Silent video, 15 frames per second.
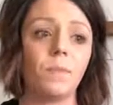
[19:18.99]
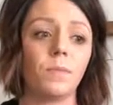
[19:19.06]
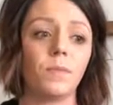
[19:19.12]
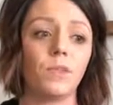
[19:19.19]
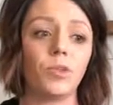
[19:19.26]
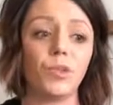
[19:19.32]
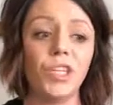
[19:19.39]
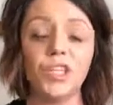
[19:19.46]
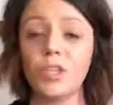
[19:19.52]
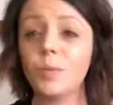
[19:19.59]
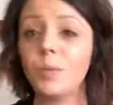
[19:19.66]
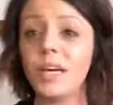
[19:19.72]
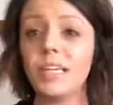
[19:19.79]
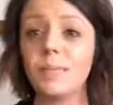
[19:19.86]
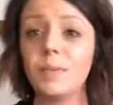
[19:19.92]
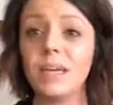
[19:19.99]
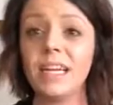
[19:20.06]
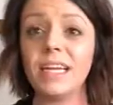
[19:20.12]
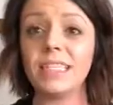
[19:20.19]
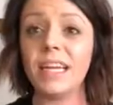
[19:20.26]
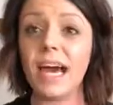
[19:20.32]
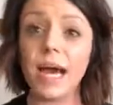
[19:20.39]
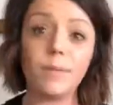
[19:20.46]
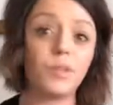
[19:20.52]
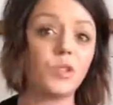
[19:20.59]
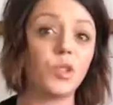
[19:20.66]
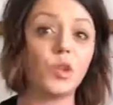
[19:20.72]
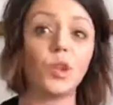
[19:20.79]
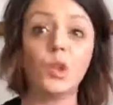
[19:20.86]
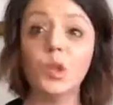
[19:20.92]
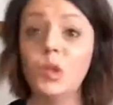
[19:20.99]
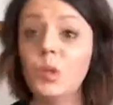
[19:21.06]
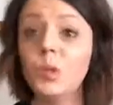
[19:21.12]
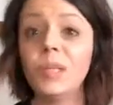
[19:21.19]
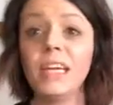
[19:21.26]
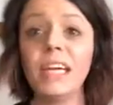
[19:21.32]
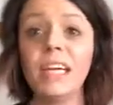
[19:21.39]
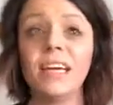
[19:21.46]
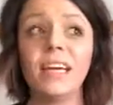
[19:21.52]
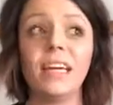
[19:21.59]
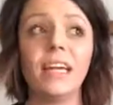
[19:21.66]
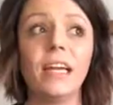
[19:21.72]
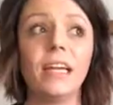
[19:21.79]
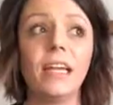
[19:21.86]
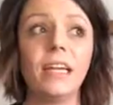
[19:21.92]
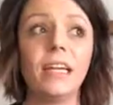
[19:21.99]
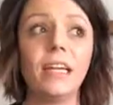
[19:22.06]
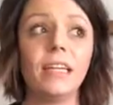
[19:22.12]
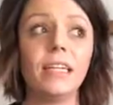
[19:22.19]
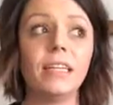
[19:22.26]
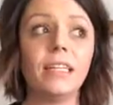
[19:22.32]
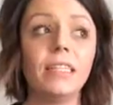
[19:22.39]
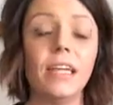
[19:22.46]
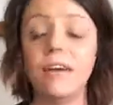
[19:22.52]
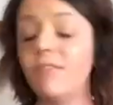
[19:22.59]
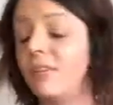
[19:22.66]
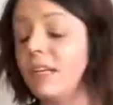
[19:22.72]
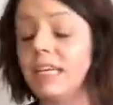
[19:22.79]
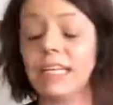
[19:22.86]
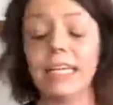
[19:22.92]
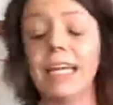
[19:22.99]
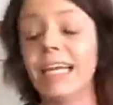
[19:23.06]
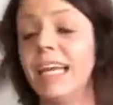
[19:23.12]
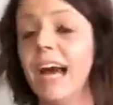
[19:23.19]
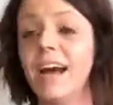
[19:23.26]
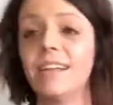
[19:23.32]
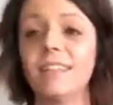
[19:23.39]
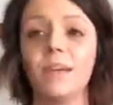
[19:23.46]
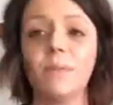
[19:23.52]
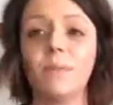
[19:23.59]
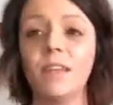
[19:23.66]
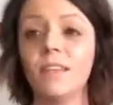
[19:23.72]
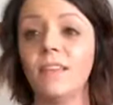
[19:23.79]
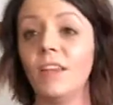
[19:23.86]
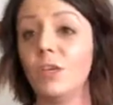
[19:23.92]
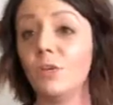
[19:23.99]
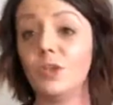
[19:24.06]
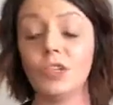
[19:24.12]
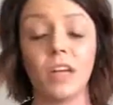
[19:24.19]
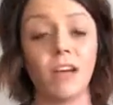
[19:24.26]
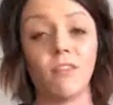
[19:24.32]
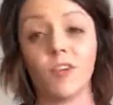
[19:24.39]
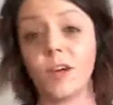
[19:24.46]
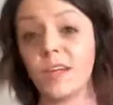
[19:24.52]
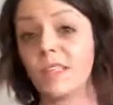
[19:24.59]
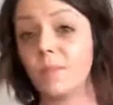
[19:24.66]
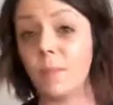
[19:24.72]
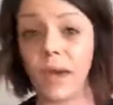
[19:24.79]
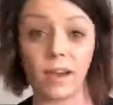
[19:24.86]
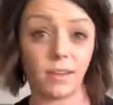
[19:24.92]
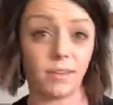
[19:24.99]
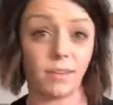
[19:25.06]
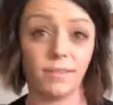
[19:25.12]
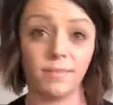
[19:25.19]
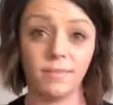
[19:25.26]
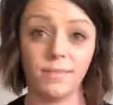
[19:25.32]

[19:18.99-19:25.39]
Strategic placement is absolutely, definitely not something that you should ever expect.